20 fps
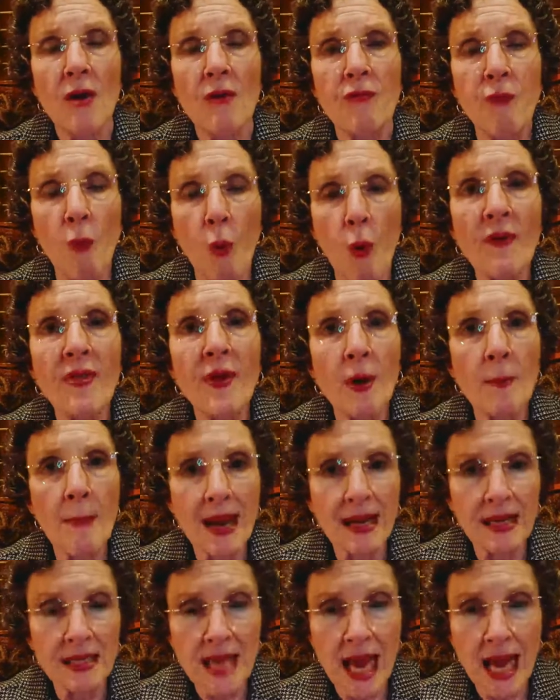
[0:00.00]
for their
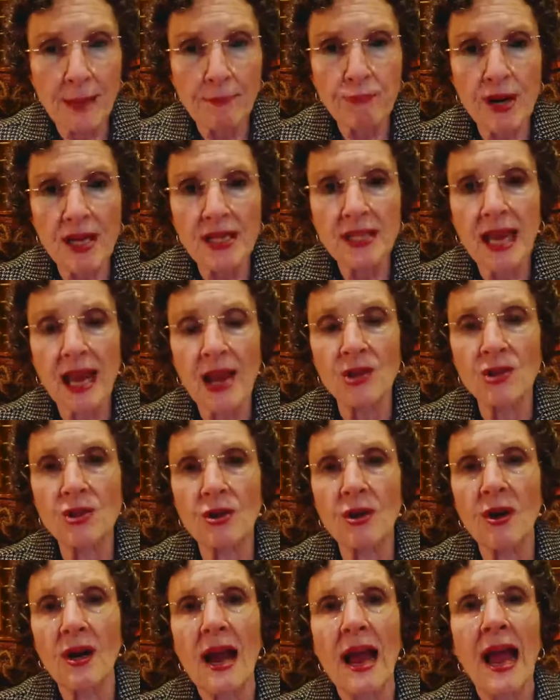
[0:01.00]
metastatic breast
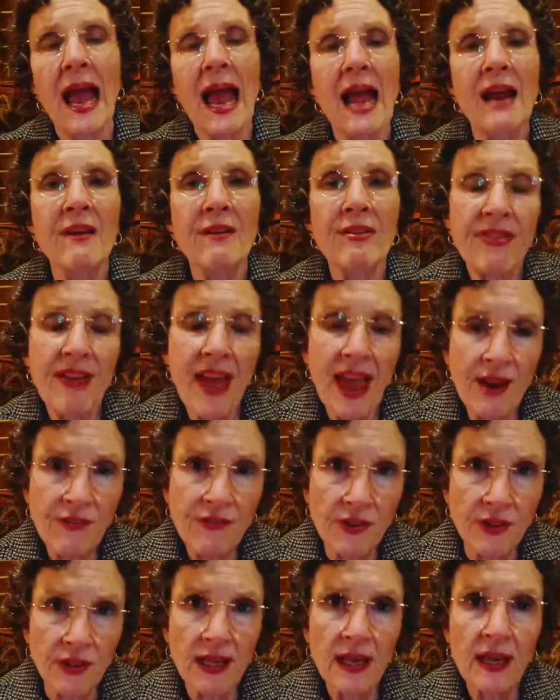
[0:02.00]
cancer? And
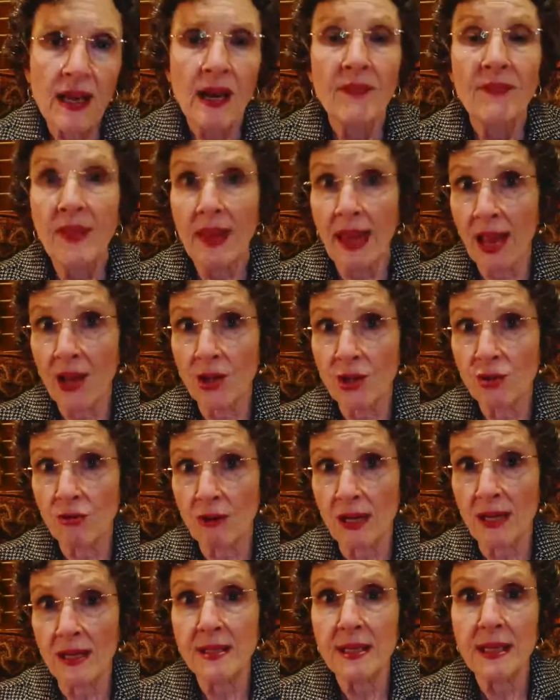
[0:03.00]
thankfully, the answer
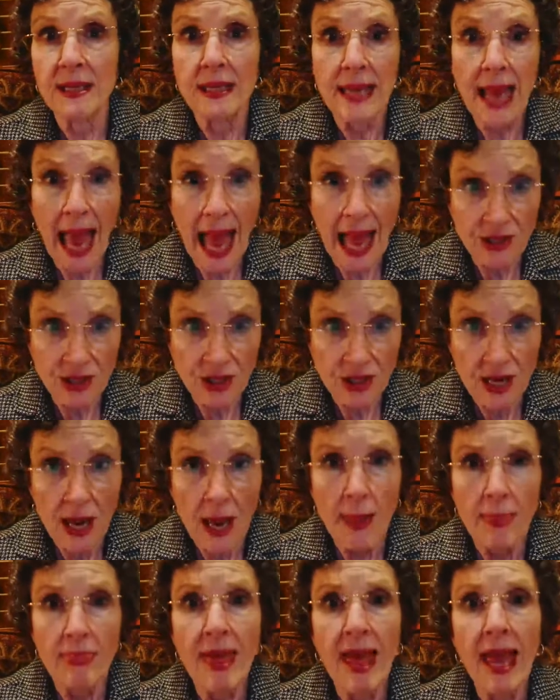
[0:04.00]
is yes,
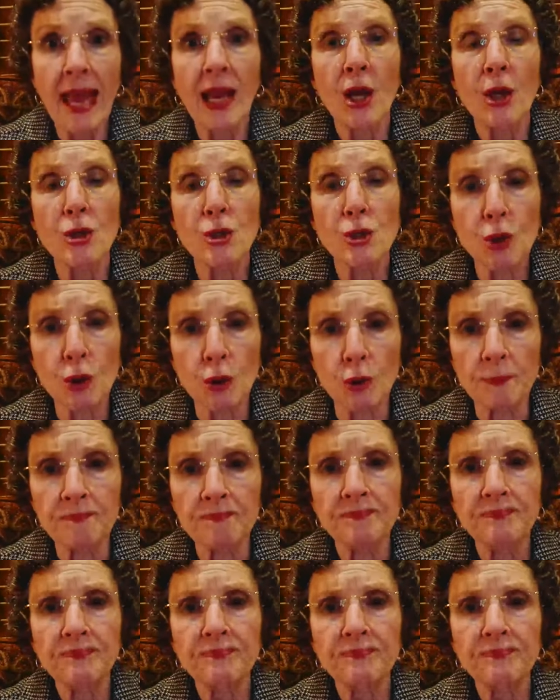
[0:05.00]
they do.